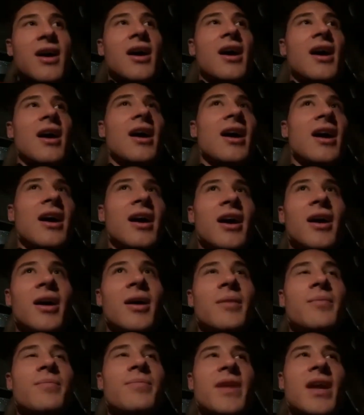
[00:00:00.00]

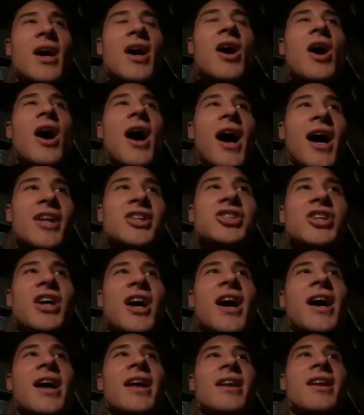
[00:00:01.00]
I
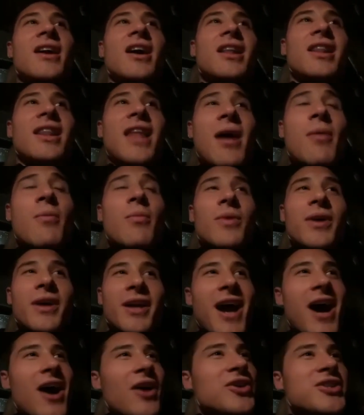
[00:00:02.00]
shot a lot
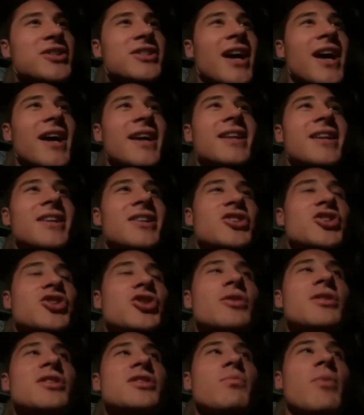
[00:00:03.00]
in college. I didn't
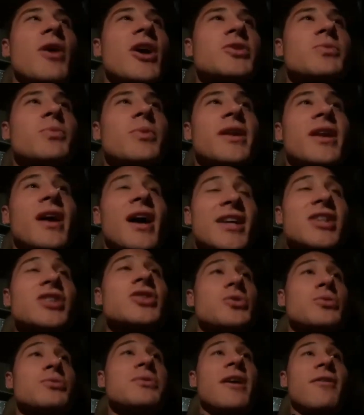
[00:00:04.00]
shoot as much, but high
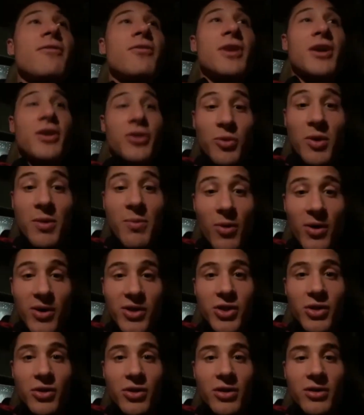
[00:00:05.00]
school, definitely a
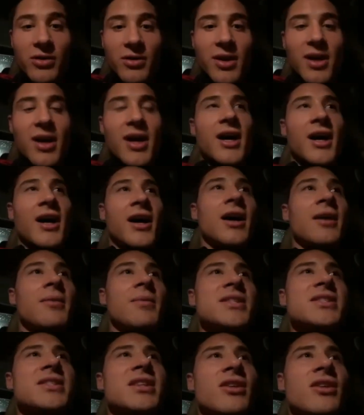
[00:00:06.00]
3-point shooter.
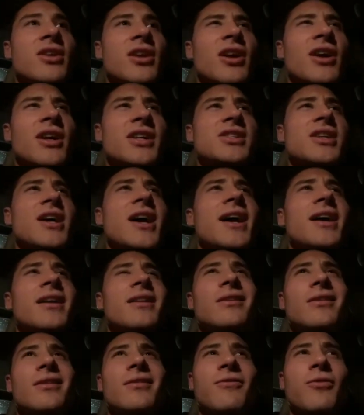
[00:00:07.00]
My senior year, I shot
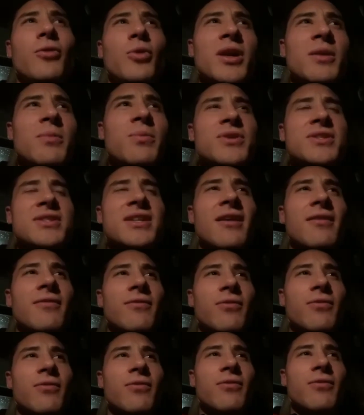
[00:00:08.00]
40%,
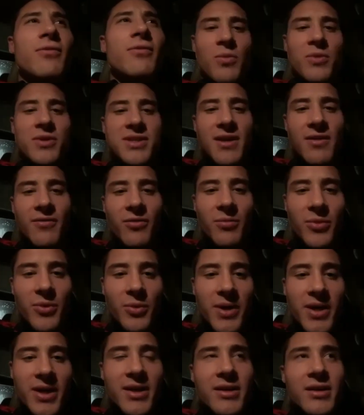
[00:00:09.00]
42% from
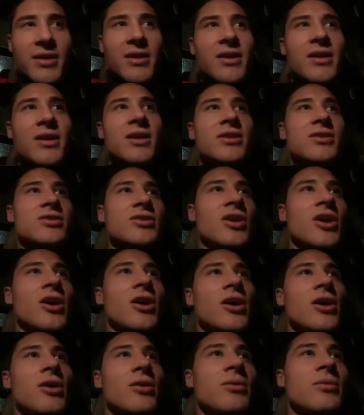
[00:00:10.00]
three. So
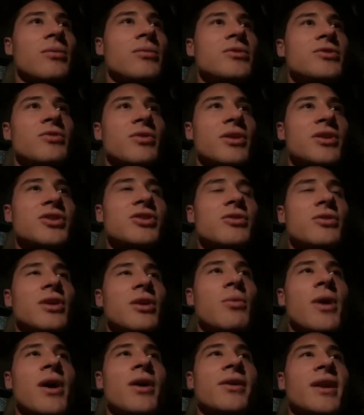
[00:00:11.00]
I was really shooting it
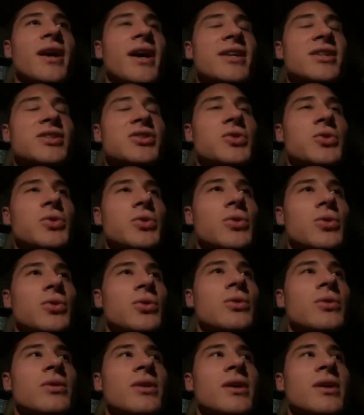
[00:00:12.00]
well in high school.